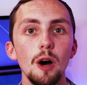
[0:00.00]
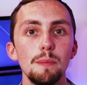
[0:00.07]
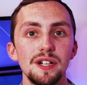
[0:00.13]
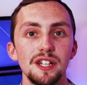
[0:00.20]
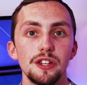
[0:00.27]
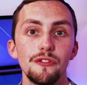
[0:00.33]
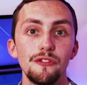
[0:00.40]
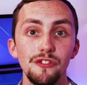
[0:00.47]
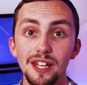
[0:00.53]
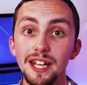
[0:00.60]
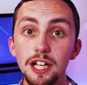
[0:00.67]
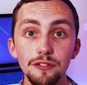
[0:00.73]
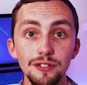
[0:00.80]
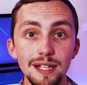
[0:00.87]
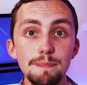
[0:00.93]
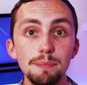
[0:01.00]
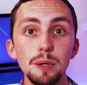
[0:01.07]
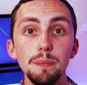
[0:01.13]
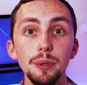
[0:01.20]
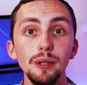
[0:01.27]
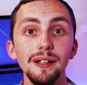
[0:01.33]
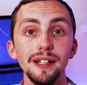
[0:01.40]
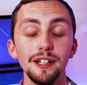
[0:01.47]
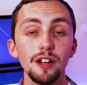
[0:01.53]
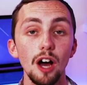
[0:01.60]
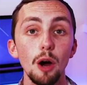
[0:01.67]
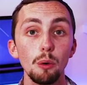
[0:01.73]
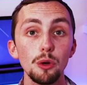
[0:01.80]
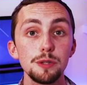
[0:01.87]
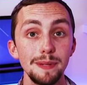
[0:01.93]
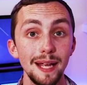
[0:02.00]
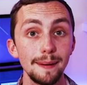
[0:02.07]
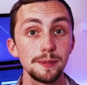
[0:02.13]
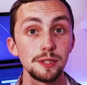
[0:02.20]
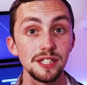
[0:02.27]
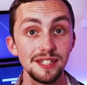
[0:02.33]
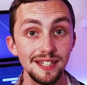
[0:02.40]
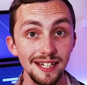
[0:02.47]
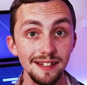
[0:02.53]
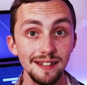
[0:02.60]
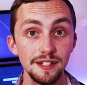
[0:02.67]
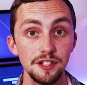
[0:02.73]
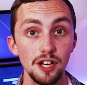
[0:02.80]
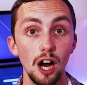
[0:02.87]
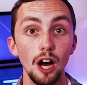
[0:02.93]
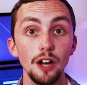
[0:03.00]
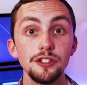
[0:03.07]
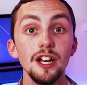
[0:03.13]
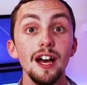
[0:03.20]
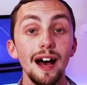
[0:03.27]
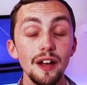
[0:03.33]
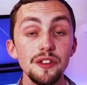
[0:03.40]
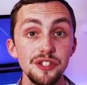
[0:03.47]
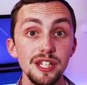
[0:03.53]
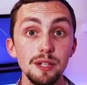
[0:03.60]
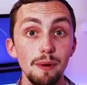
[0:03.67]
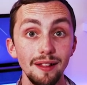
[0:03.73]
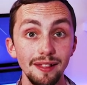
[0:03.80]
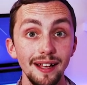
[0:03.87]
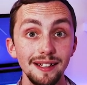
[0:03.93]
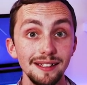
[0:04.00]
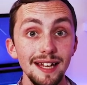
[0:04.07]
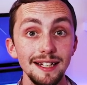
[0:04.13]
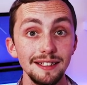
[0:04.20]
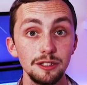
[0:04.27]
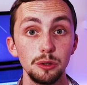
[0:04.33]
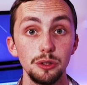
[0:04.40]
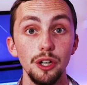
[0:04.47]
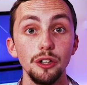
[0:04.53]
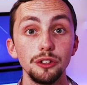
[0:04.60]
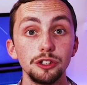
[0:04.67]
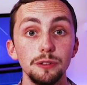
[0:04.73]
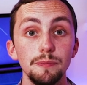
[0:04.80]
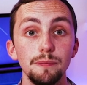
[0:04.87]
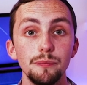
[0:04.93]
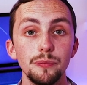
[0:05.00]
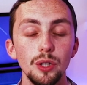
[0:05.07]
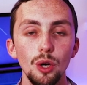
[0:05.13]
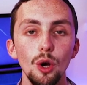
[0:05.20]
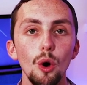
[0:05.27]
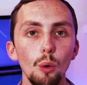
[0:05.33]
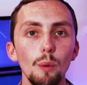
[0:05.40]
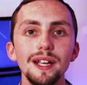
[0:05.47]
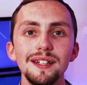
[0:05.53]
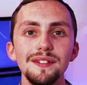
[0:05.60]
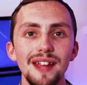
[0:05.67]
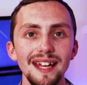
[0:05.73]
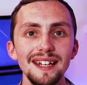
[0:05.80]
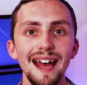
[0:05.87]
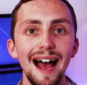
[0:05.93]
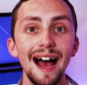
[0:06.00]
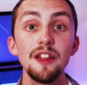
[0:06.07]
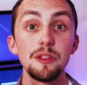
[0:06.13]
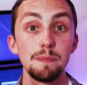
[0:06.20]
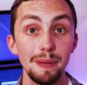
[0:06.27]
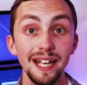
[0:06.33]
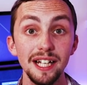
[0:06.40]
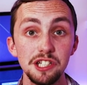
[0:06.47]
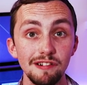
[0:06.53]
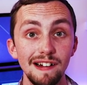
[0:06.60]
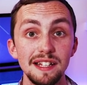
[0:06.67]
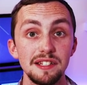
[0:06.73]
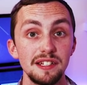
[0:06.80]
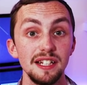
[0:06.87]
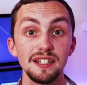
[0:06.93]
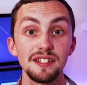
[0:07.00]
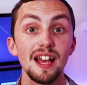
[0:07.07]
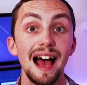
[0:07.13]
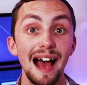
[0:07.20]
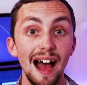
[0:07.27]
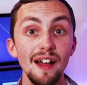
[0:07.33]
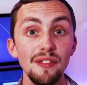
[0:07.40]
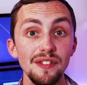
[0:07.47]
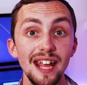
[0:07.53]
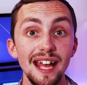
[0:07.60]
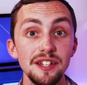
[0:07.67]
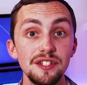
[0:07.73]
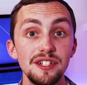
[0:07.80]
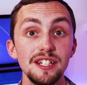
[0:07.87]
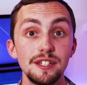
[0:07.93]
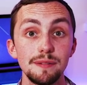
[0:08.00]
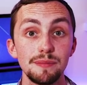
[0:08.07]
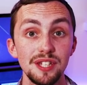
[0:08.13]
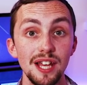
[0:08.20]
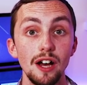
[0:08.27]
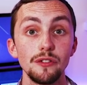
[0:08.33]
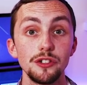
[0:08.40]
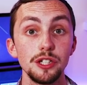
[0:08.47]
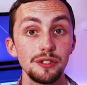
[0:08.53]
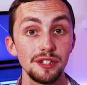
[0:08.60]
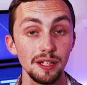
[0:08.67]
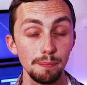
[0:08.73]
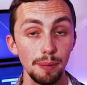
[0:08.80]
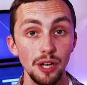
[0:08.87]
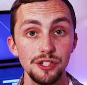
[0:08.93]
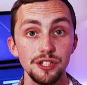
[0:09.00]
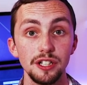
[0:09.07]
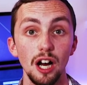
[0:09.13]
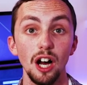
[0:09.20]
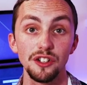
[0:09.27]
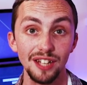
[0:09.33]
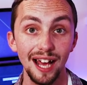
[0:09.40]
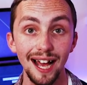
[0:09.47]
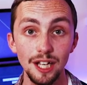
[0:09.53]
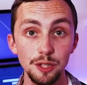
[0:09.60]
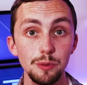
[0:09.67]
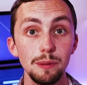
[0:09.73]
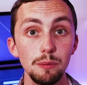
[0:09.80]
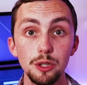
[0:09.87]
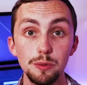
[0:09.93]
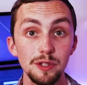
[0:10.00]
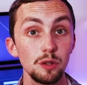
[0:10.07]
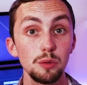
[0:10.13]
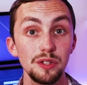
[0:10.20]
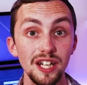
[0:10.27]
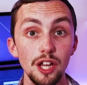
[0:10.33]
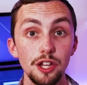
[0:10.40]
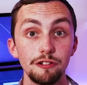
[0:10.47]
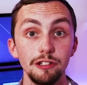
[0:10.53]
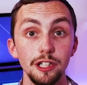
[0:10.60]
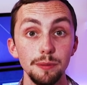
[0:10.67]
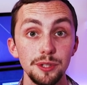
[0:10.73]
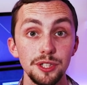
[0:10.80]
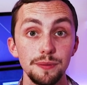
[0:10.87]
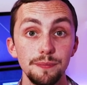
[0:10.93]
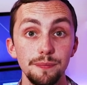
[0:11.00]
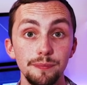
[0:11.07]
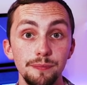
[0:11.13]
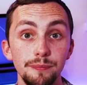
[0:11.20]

But at the flick of an input boolean, I want to be able to see this card and see whether they're connected or not. We can then add the picture entities and the entities themselves using the button card as we would with all the other groups.